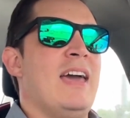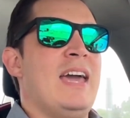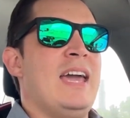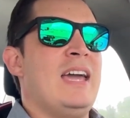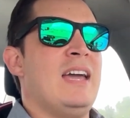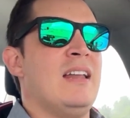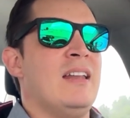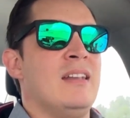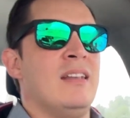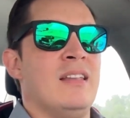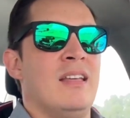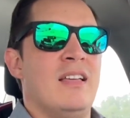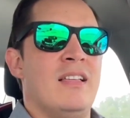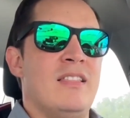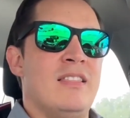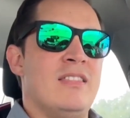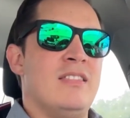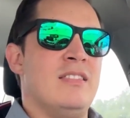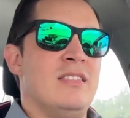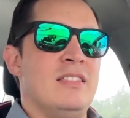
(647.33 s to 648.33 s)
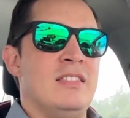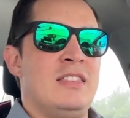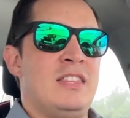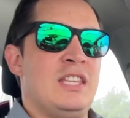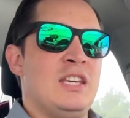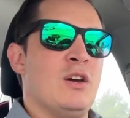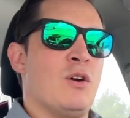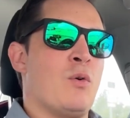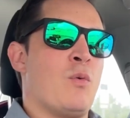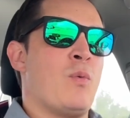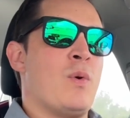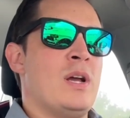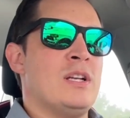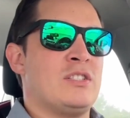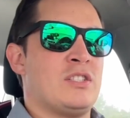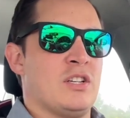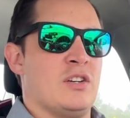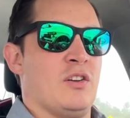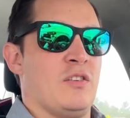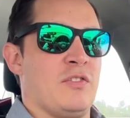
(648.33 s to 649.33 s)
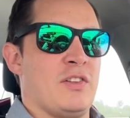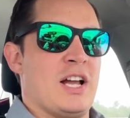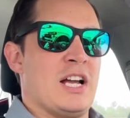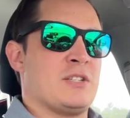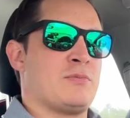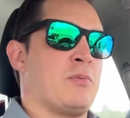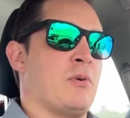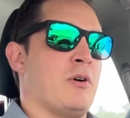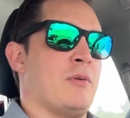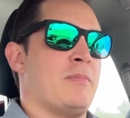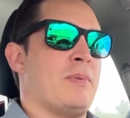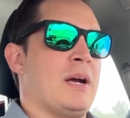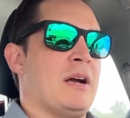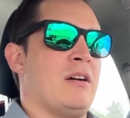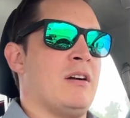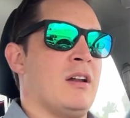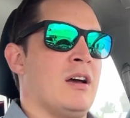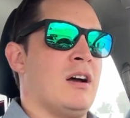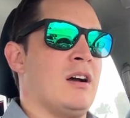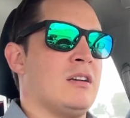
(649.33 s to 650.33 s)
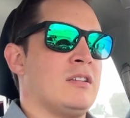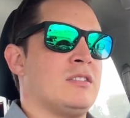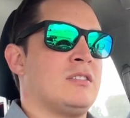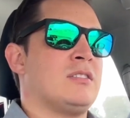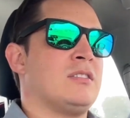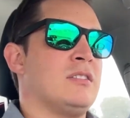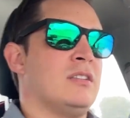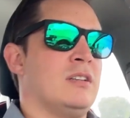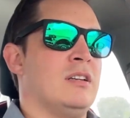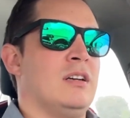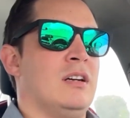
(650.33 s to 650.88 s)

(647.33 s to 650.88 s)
In the original Flashpoint paradox,